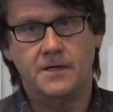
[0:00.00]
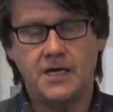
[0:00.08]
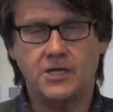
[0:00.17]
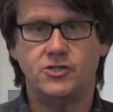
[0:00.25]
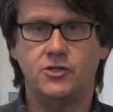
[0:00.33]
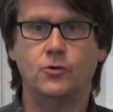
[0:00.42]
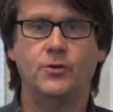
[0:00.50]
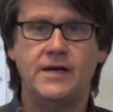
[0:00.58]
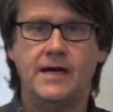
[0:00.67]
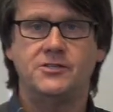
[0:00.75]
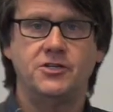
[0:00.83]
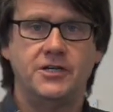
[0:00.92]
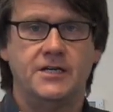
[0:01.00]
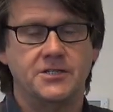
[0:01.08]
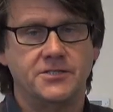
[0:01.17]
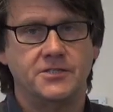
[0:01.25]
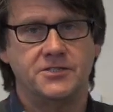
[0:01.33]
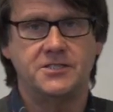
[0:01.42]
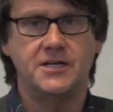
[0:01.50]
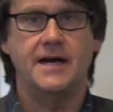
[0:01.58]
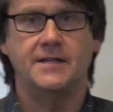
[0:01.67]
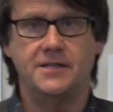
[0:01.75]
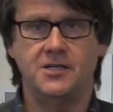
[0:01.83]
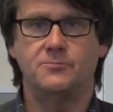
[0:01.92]
It's you, the engineers, that's
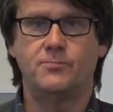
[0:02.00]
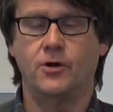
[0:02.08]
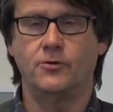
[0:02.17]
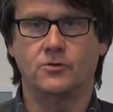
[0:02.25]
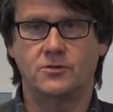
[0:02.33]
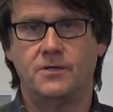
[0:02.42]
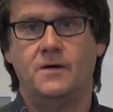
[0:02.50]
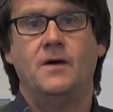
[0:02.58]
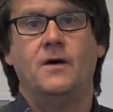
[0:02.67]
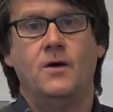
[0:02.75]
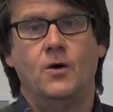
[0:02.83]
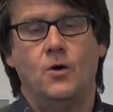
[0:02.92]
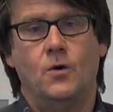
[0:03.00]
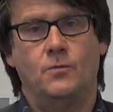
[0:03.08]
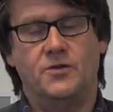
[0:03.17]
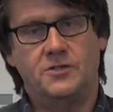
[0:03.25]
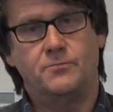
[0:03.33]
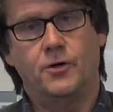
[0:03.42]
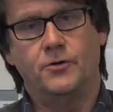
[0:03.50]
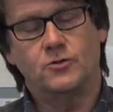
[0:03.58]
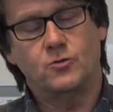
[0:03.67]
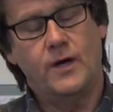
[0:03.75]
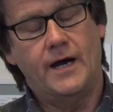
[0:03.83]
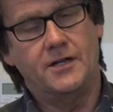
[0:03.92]
designed these products.
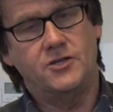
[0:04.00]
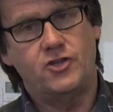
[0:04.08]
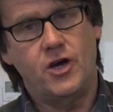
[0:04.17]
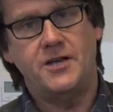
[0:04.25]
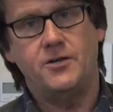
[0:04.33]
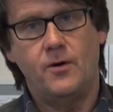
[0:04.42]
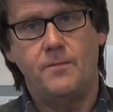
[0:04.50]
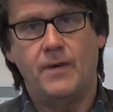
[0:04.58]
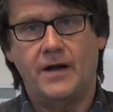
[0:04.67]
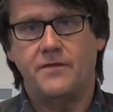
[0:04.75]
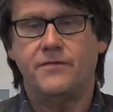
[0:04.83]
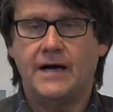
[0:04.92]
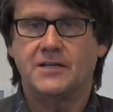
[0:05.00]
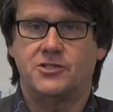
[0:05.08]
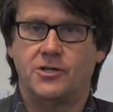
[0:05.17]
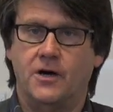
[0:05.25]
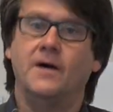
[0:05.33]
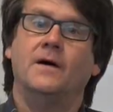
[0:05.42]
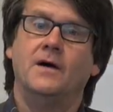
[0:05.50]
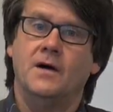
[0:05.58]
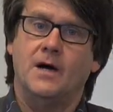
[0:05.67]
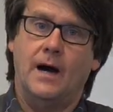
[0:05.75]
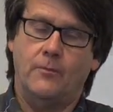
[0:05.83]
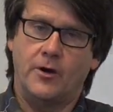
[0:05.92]
We are a genuine manufacturer,
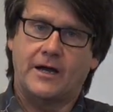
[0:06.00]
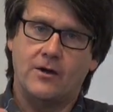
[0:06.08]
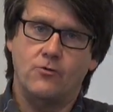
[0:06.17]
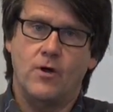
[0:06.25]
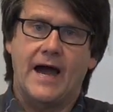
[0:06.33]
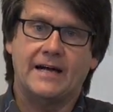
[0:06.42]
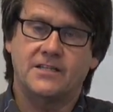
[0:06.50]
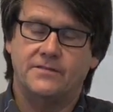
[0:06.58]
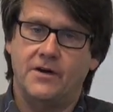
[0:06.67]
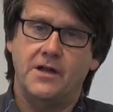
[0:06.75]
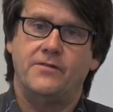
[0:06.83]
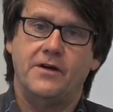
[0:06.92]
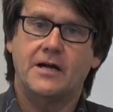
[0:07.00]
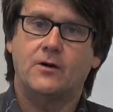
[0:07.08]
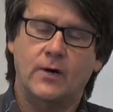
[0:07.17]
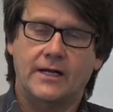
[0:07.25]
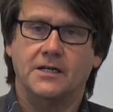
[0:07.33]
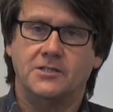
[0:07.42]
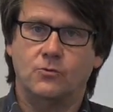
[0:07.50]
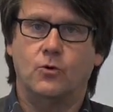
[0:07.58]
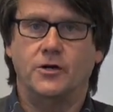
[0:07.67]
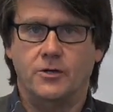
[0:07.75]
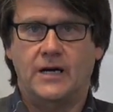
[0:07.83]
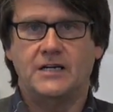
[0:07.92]
and we can react very, very quickly to
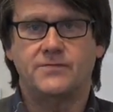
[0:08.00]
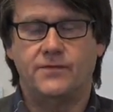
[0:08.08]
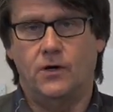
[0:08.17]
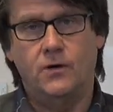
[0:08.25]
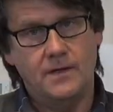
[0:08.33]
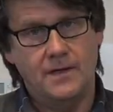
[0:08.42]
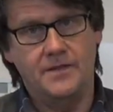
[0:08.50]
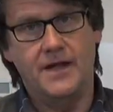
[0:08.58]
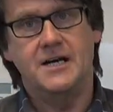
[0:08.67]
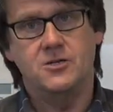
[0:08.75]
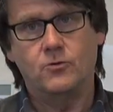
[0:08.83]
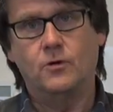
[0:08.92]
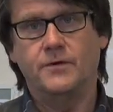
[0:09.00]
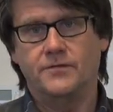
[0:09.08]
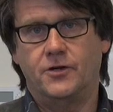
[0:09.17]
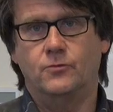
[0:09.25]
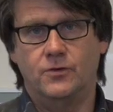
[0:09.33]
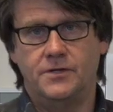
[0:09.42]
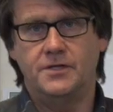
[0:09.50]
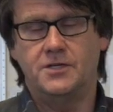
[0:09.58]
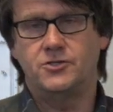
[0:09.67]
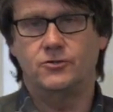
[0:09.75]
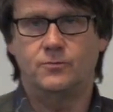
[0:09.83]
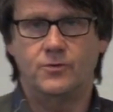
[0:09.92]
what you ask for, and that is what we've done with these
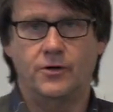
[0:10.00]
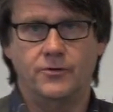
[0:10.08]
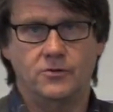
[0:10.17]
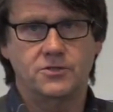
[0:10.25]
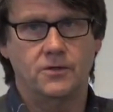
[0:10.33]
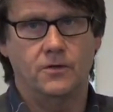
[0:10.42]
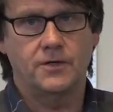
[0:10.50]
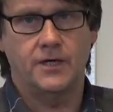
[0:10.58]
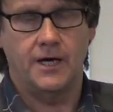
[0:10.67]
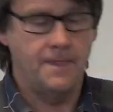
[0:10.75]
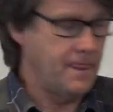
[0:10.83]
two products, okay?